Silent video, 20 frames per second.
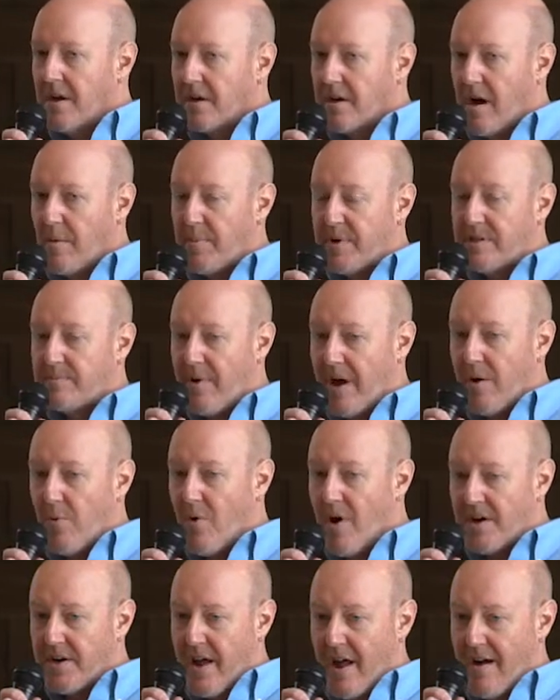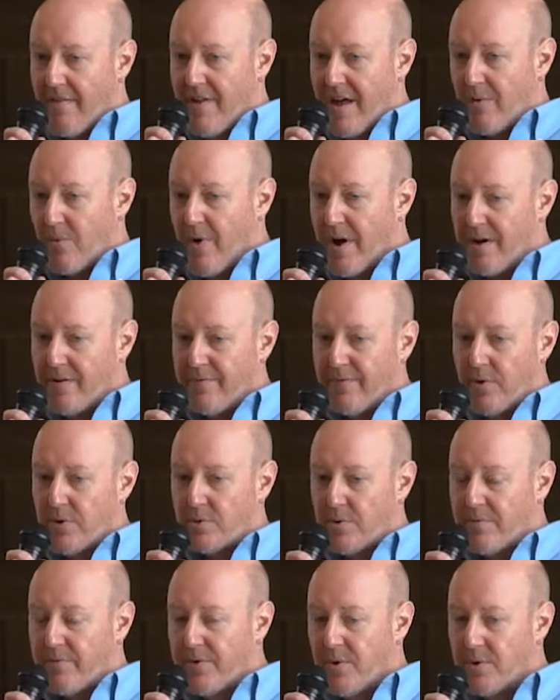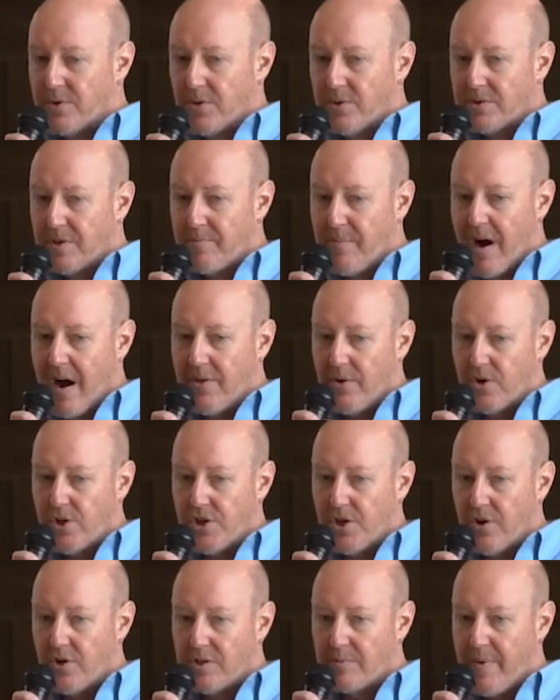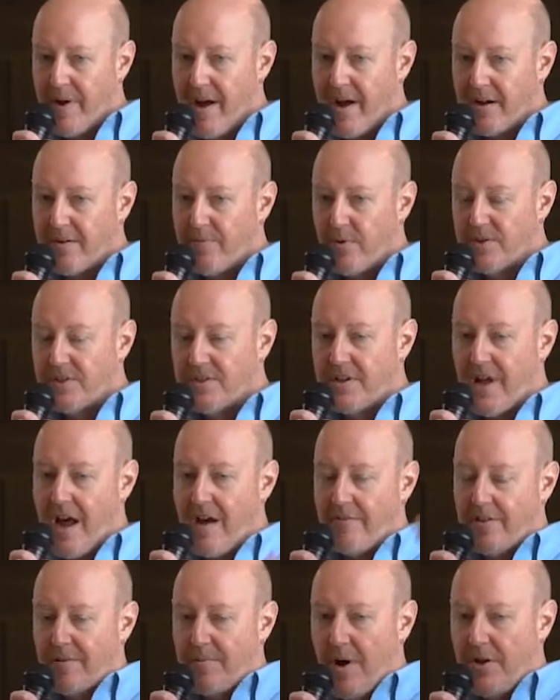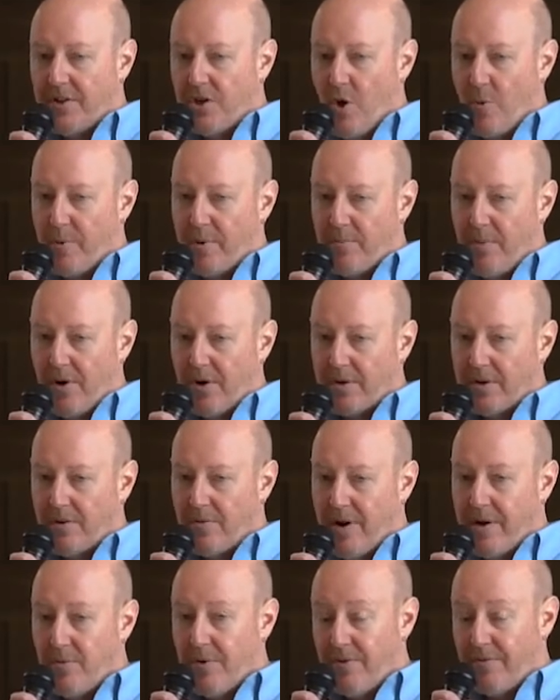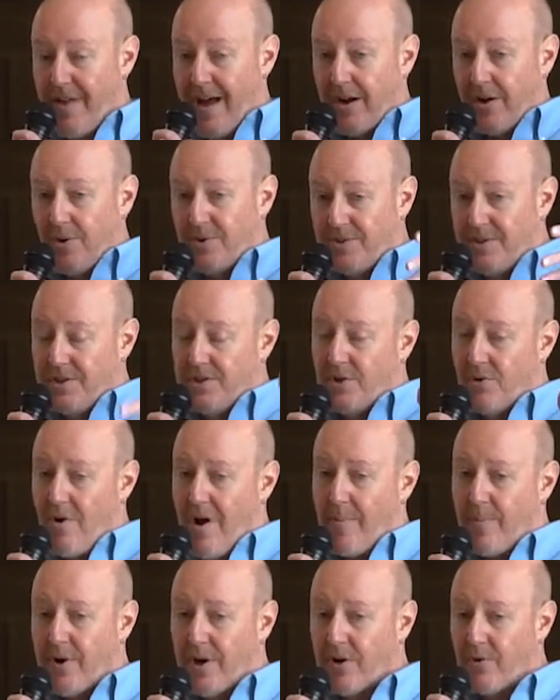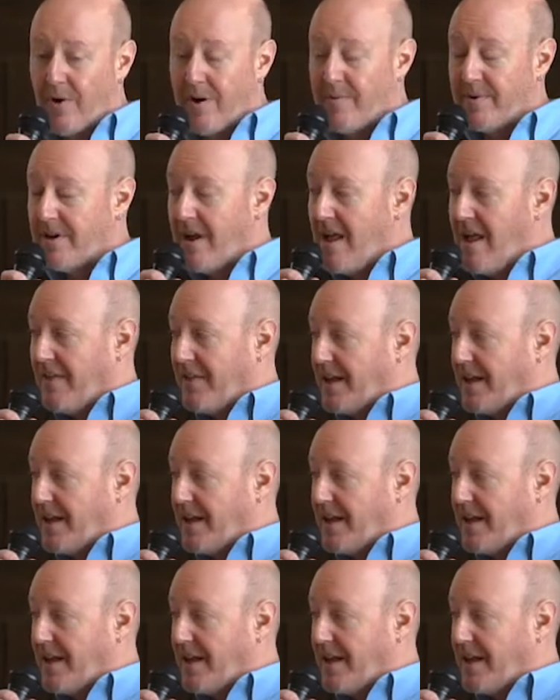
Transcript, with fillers: companies might want to have that right of first refusal to buy their shares back versus having them on the open market, right? Well, that goes into your operating agreement.